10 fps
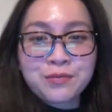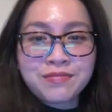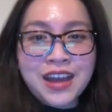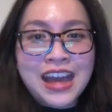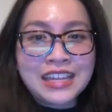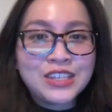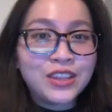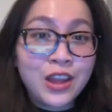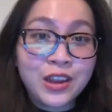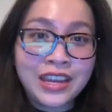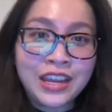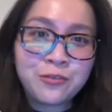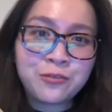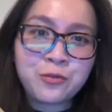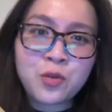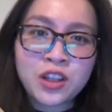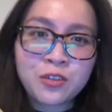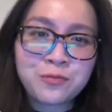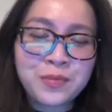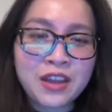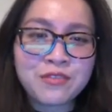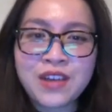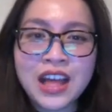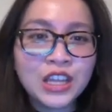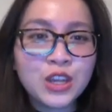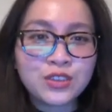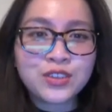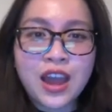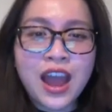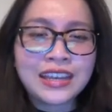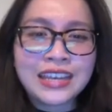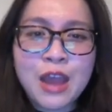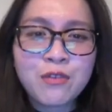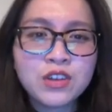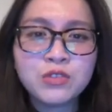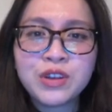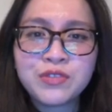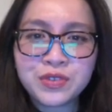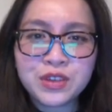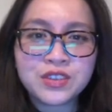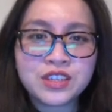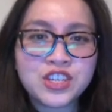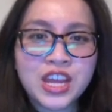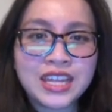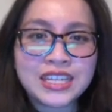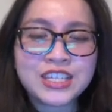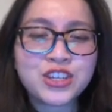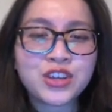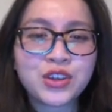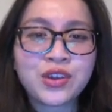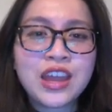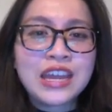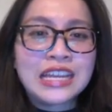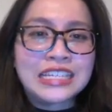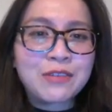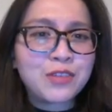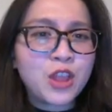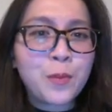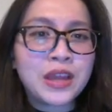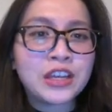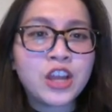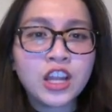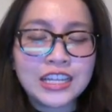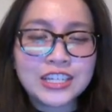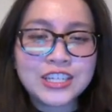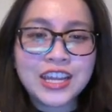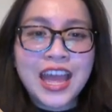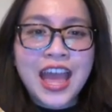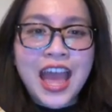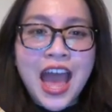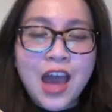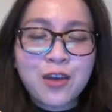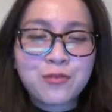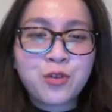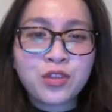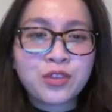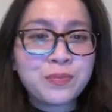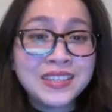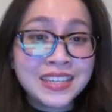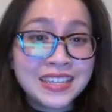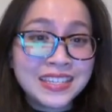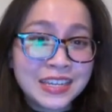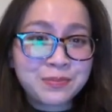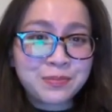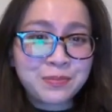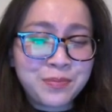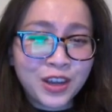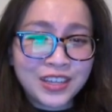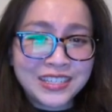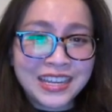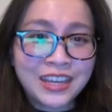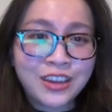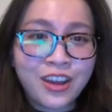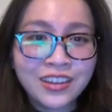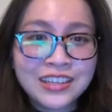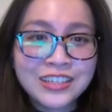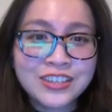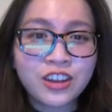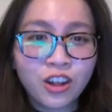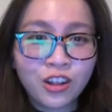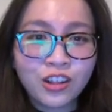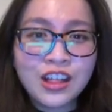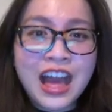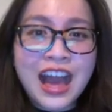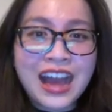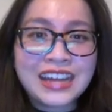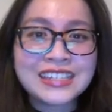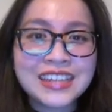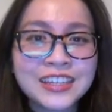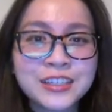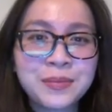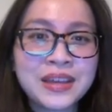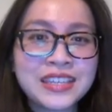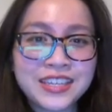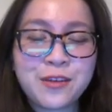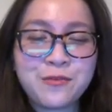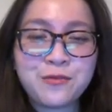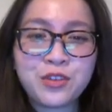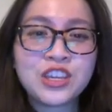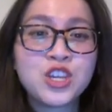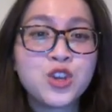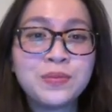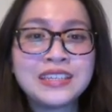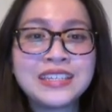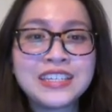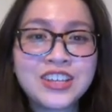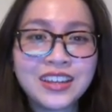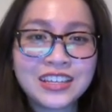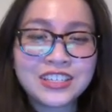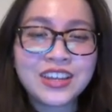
As learning of one of my values, I never refuse a chance to develop my knowledge. For the business and marketing knowledge goal, I signed myself for the UBC challenge.